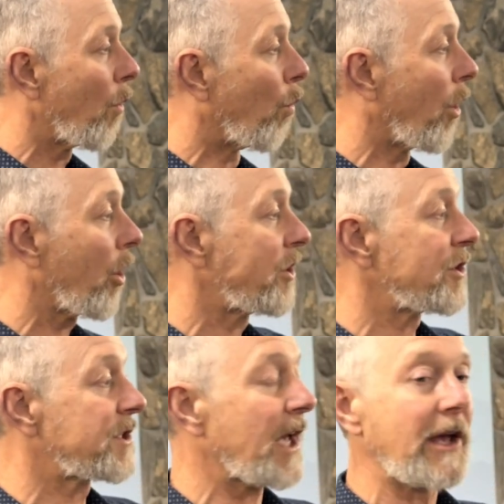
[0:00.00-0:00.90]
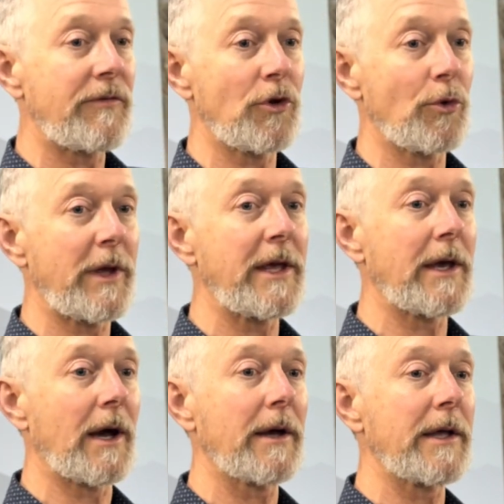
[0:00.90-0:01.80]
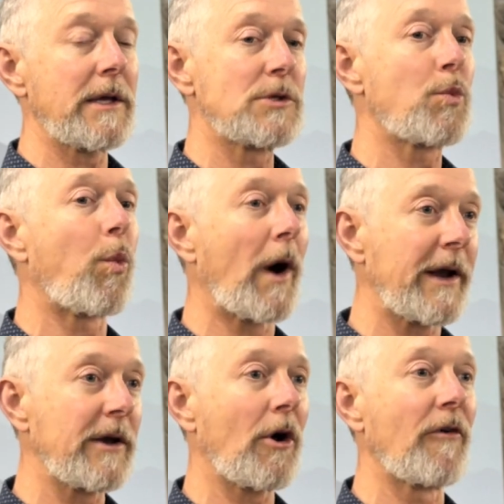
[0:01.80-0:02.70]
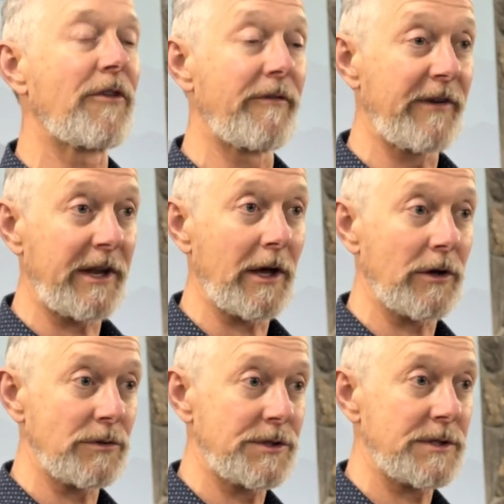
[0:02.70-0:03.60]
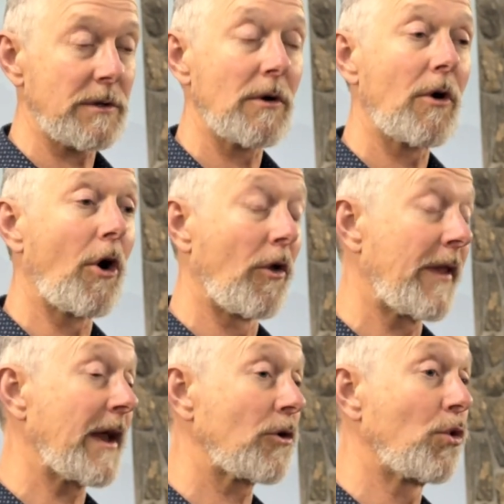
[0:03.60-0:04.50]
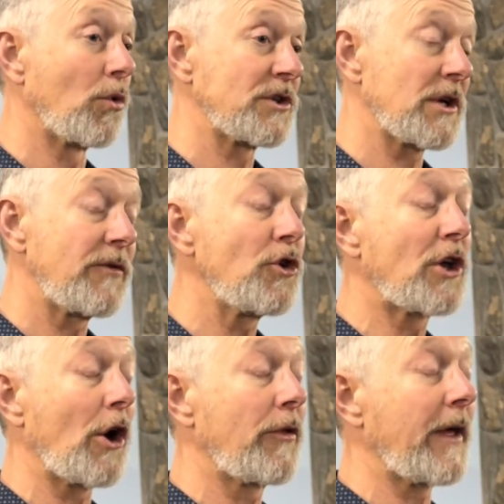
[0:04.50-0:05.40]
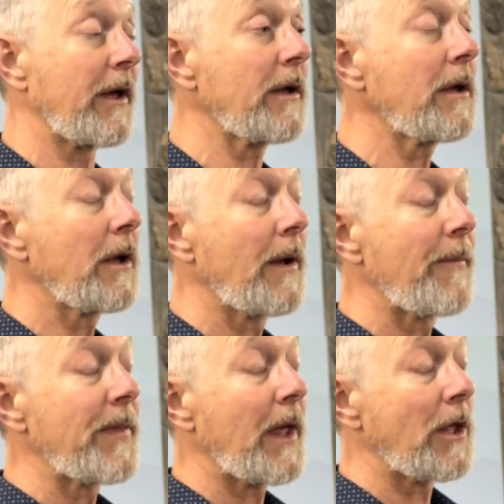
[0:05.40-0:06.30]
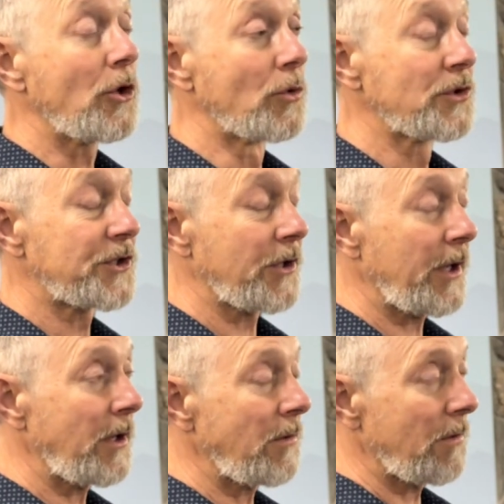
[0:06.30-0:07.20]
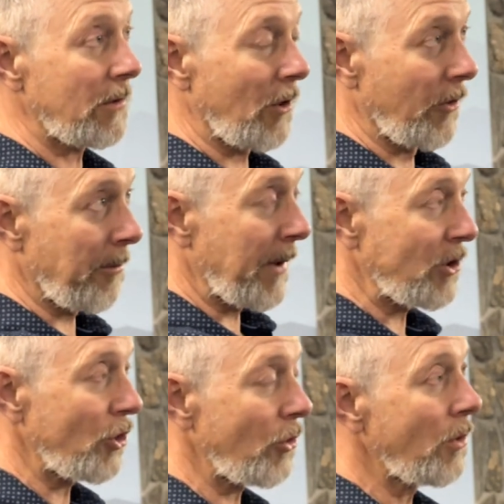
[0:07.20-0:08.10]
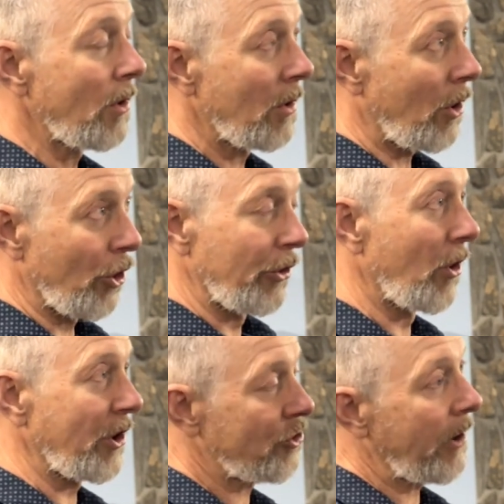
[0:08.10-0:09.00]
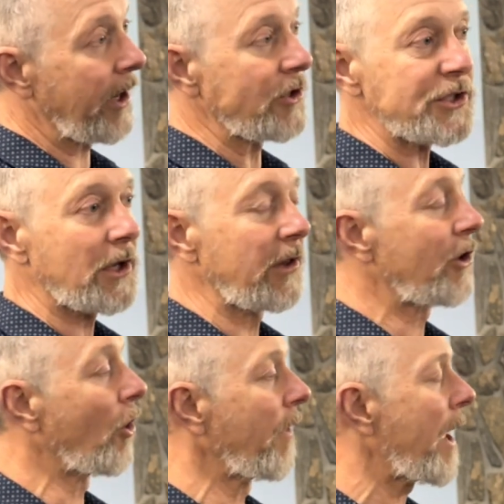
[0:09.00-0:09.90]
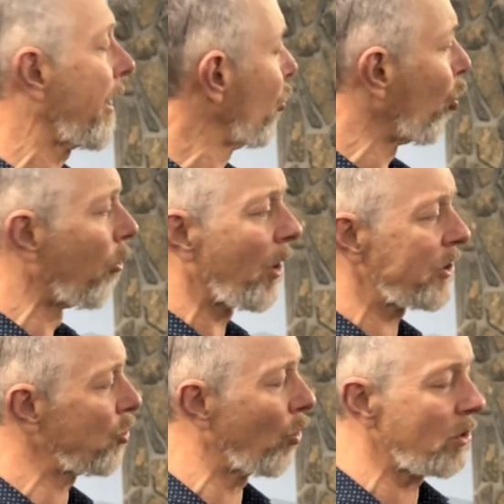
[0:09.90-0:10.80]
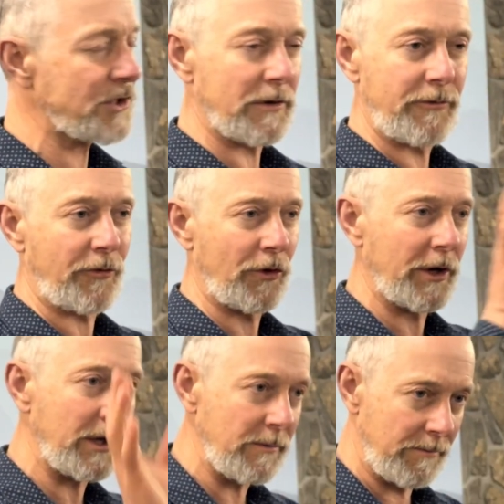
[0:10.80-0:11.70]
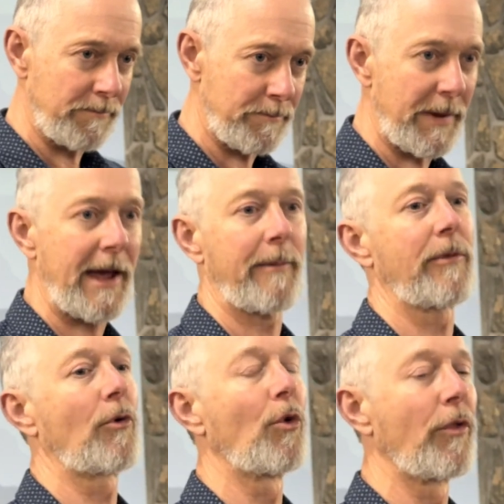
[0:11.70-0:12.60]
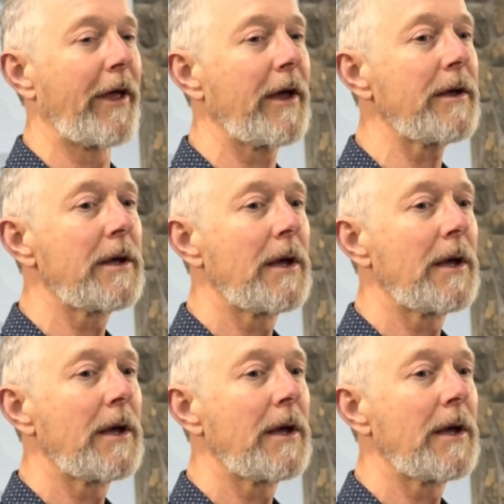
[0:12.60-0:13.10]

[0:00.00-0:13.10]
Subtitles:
What I just gave you here is one of the videos on that course. So if you go there, you'll see on the menu, online training. Just click on that and all my talks are free. Bam, they're all there.